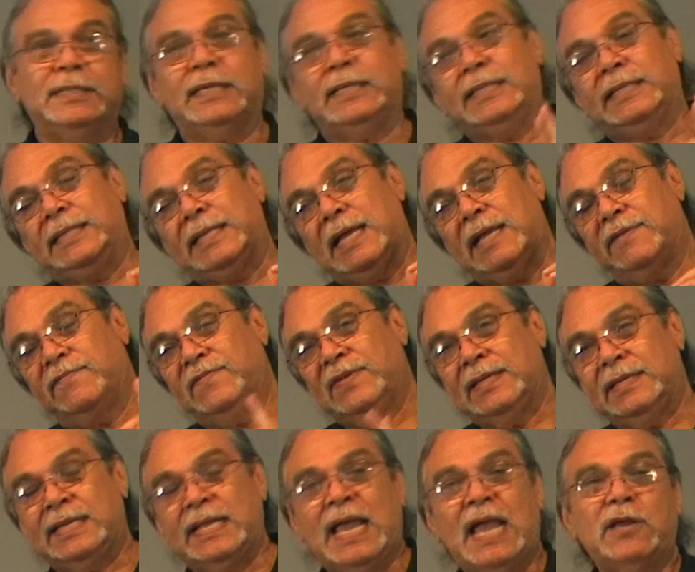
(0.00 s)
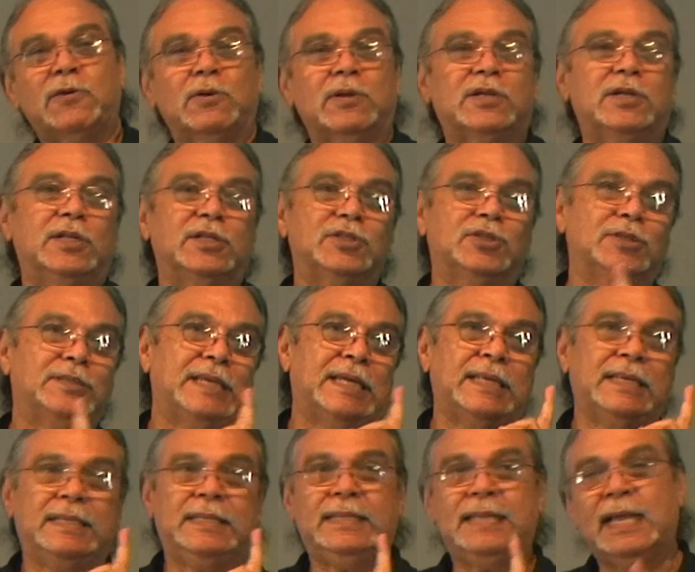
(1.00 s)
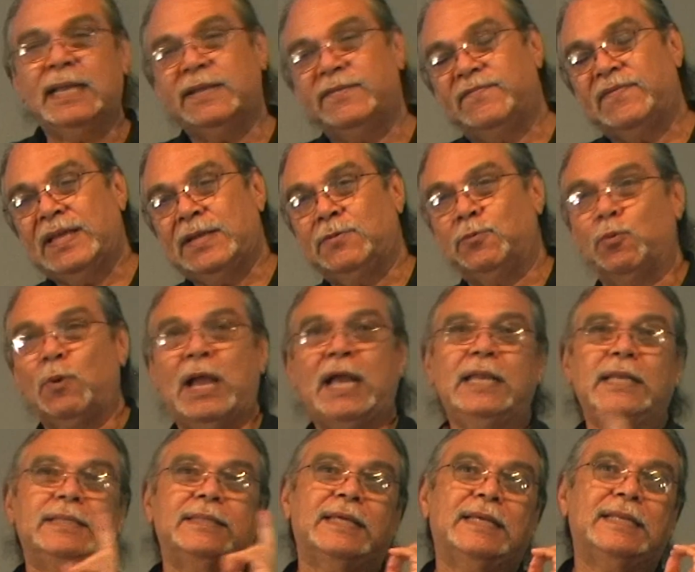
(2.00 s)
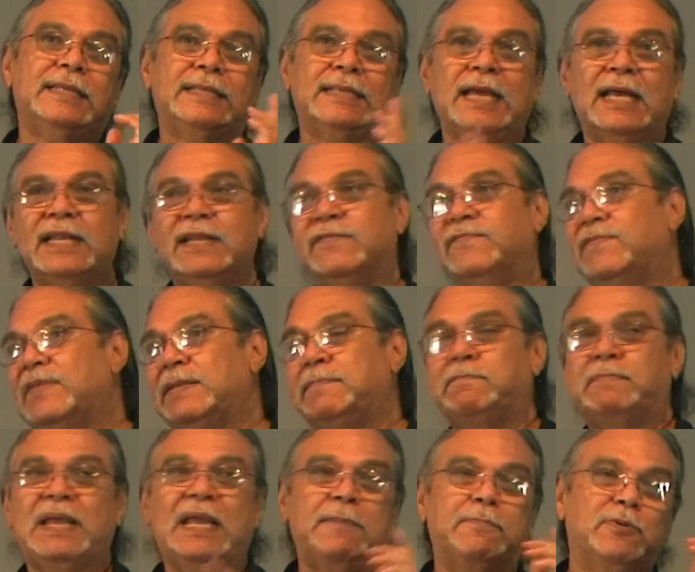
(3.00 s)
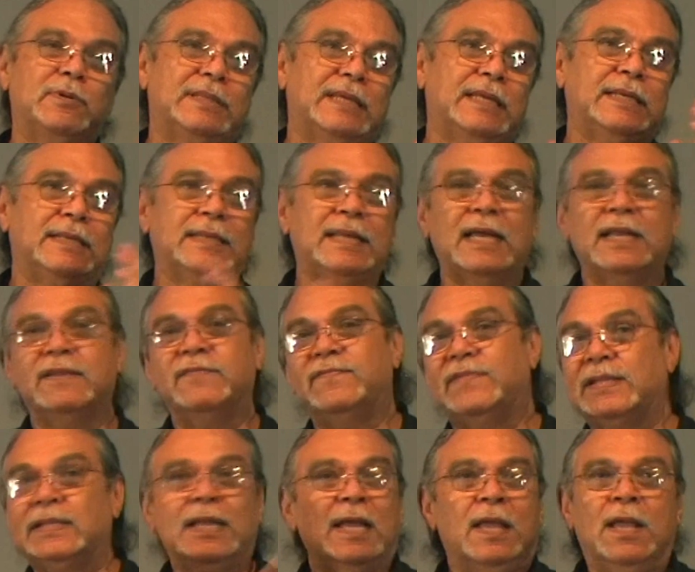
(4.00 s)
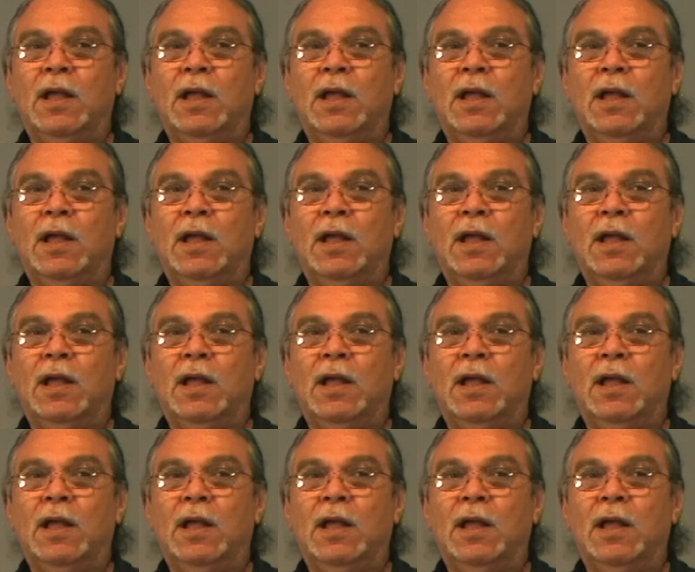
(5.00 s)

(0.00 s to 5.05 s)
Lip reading: they did not invent agriculture, they did not invent writing, they did not invent paper, they did not invent